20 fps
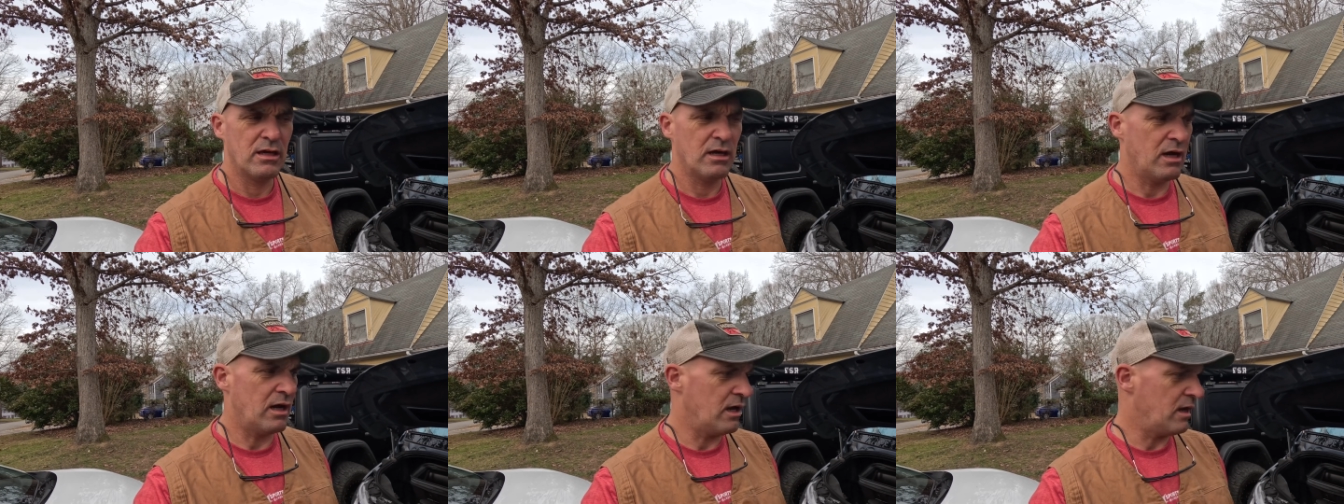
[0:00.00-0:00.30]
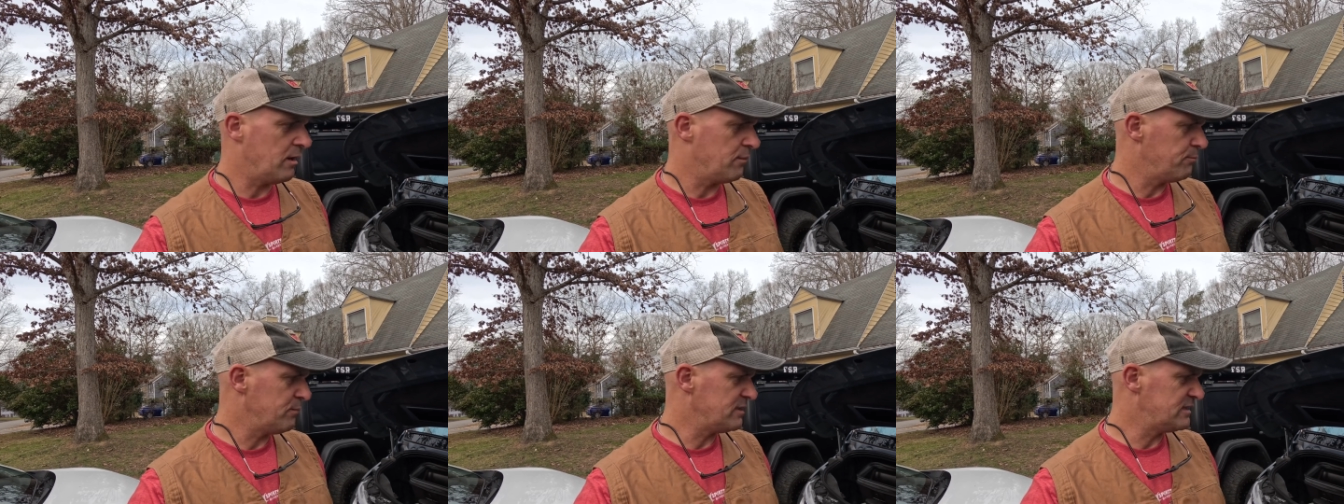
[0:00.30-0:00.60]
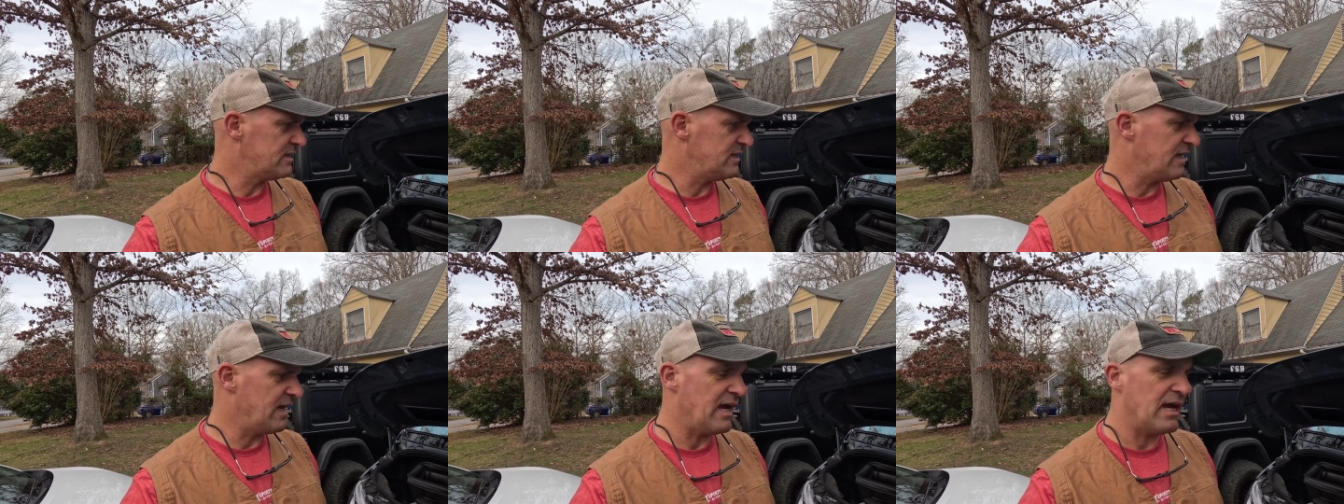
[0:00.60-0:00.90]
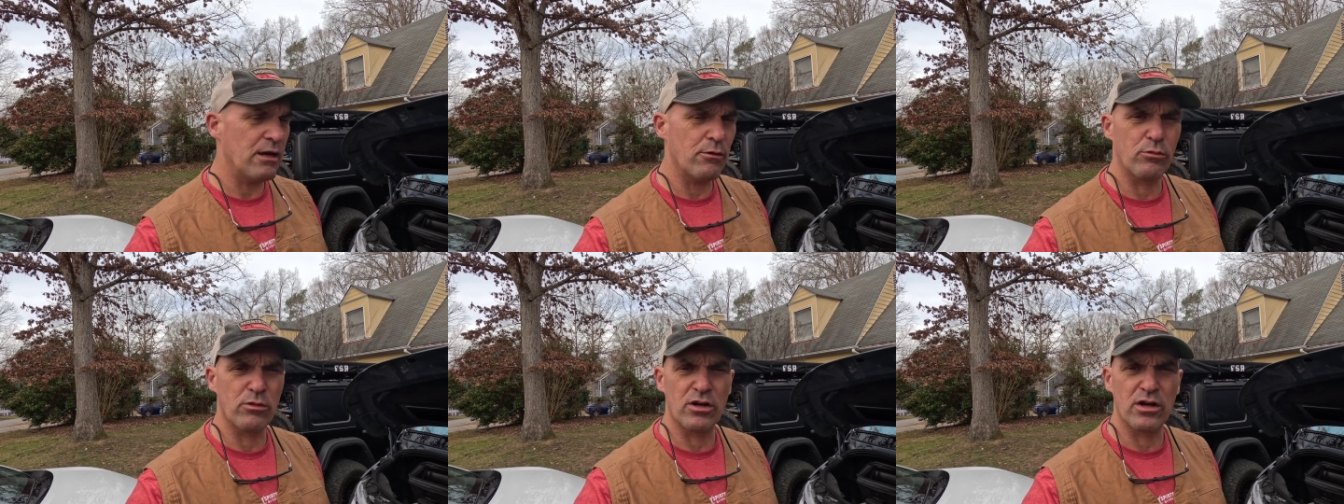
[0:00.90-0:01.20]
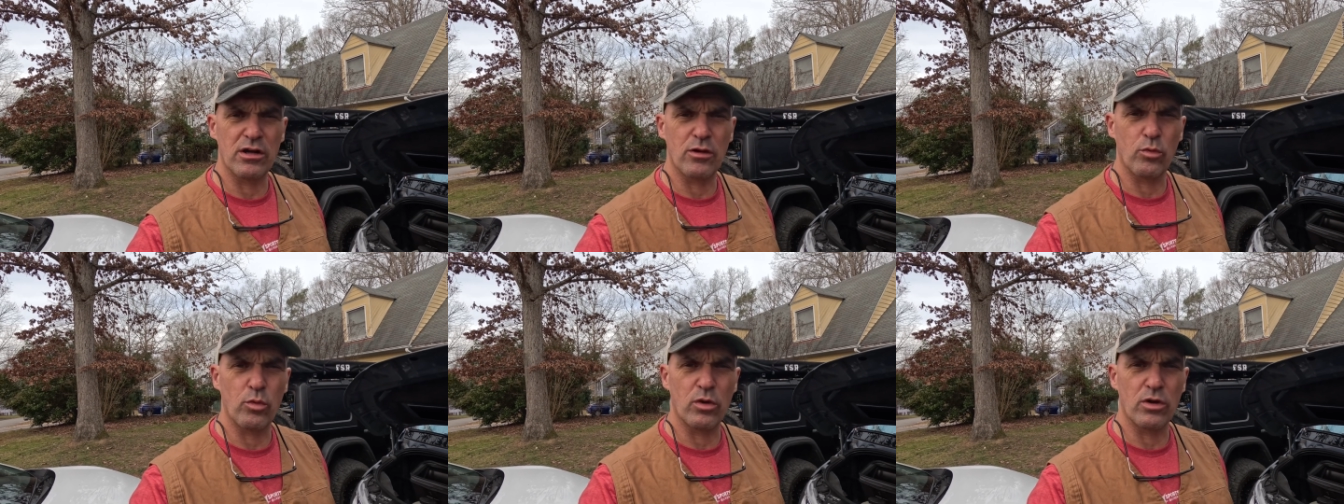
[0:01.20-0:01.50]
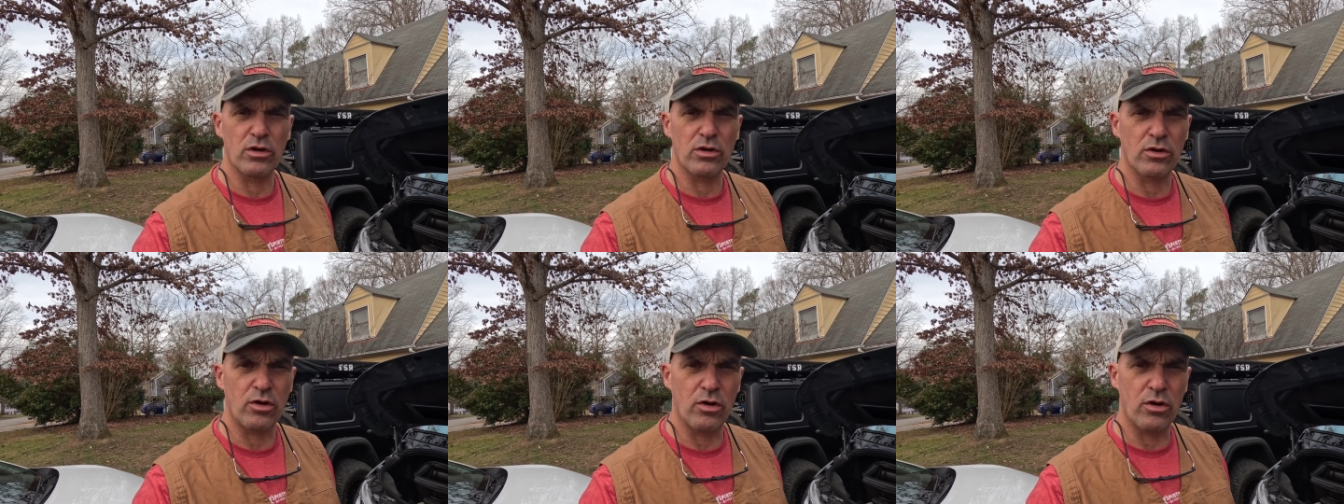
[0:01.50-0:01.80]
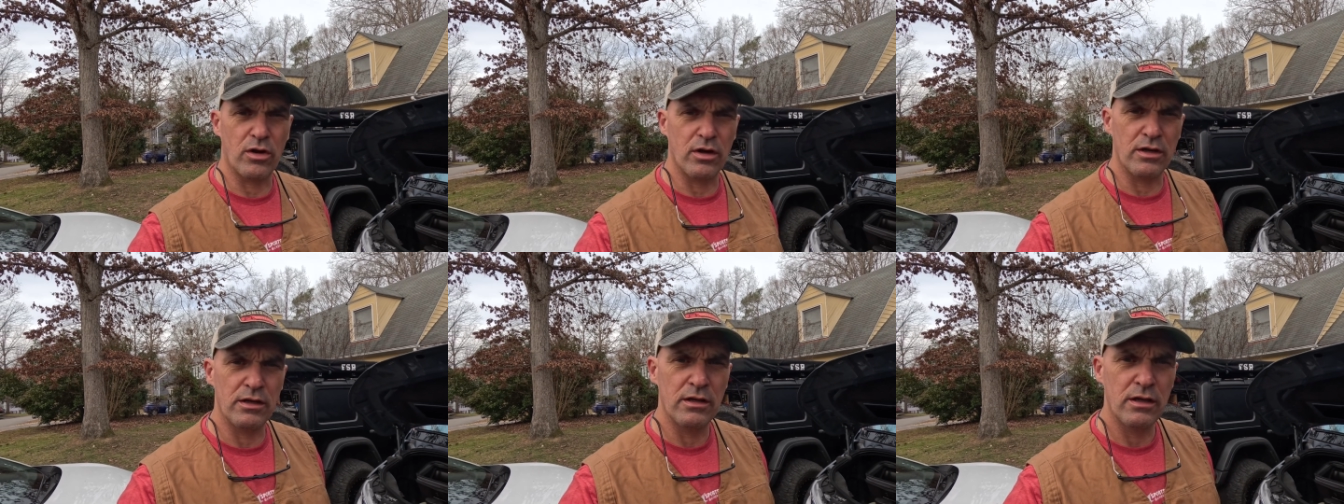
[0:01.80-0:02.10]
But today we're going to work
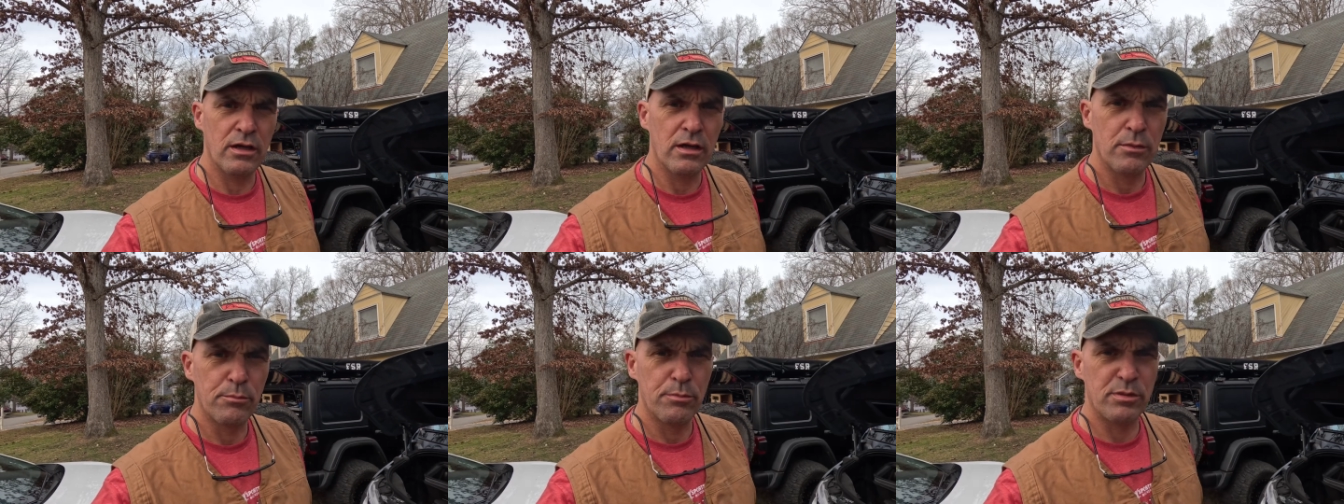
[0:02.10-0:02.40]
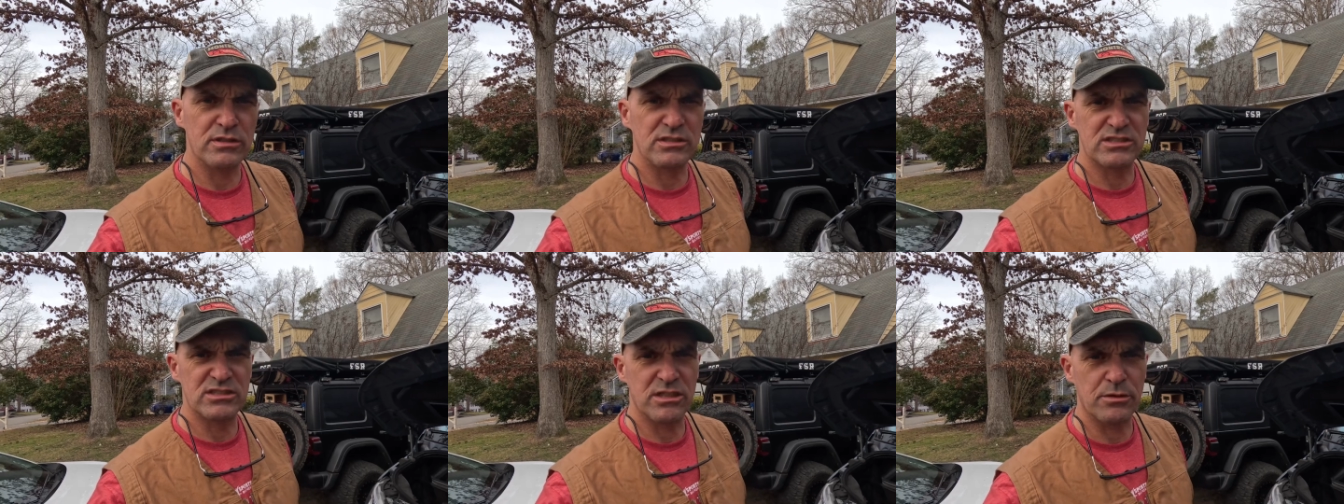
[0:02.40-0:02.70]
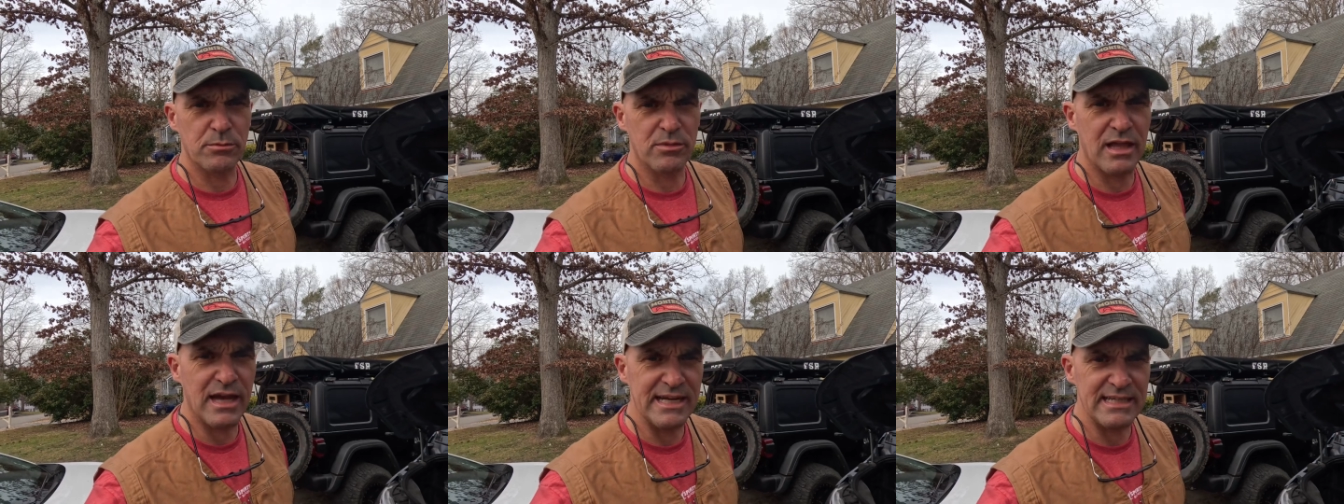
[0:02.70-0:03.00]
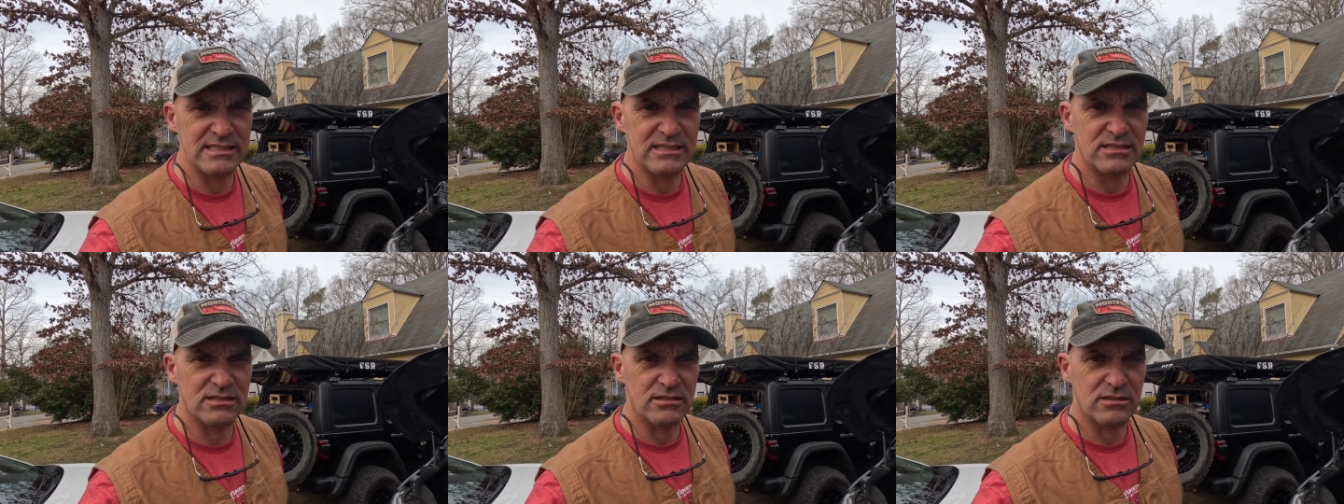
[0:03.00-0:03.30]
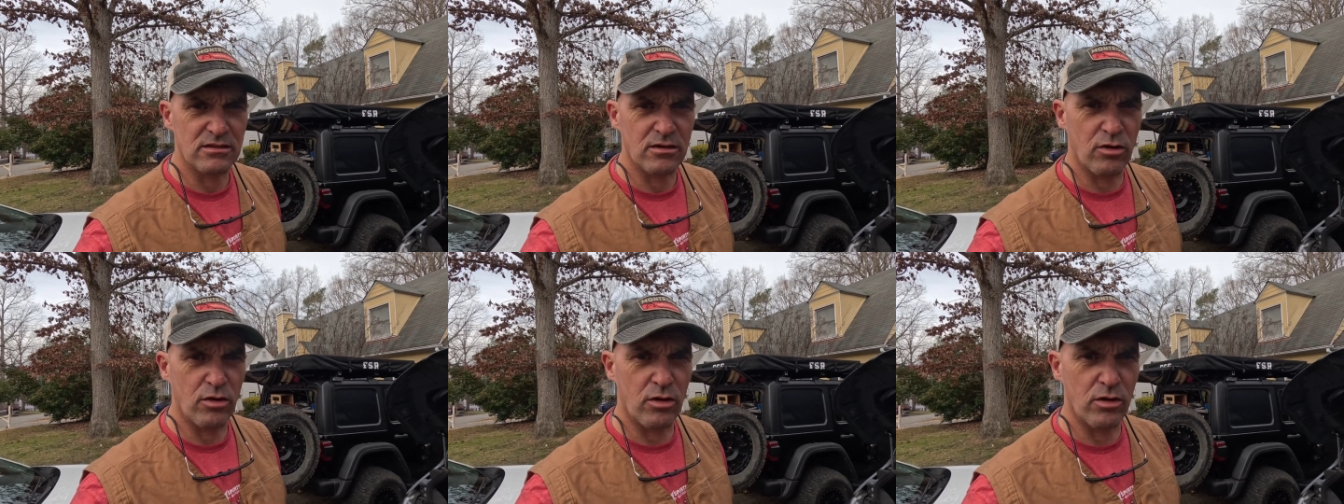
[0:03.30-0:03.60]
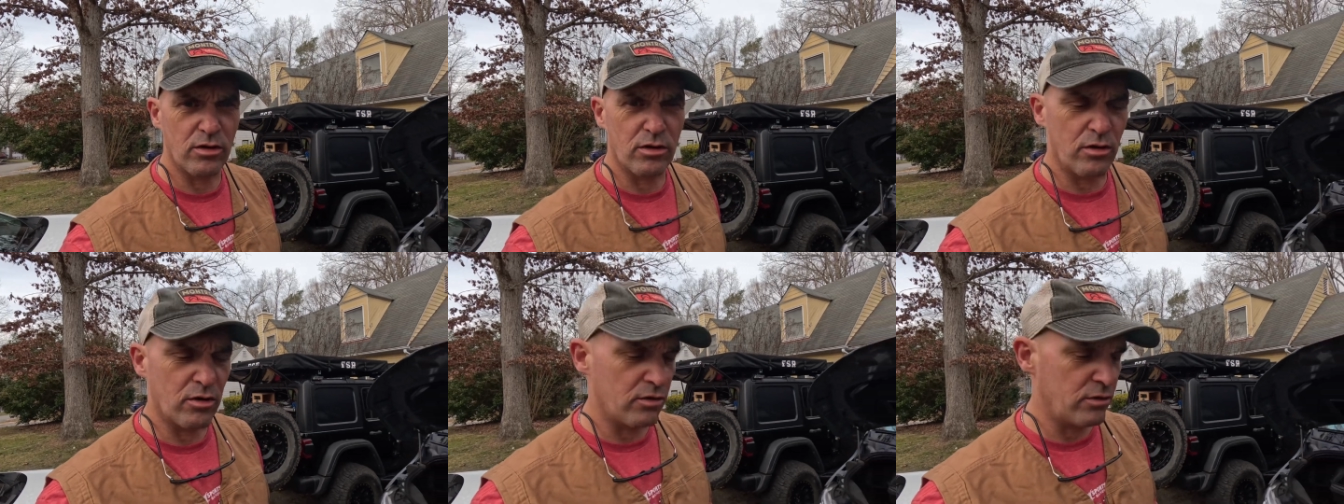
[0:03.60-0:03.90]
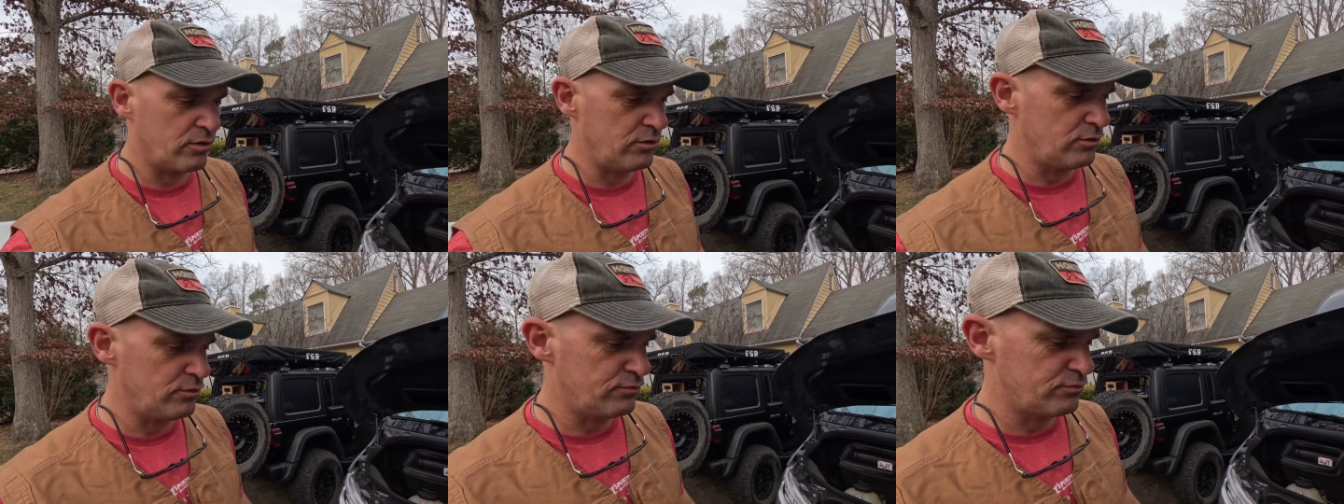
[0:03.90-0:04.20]
on putting some lights on
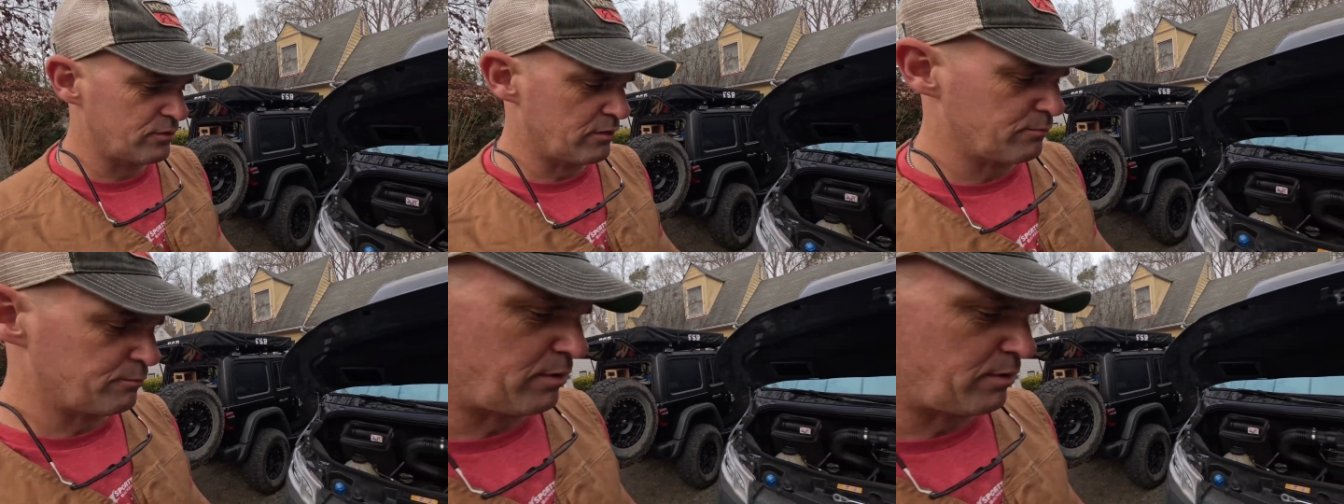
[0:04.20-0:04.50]
our new front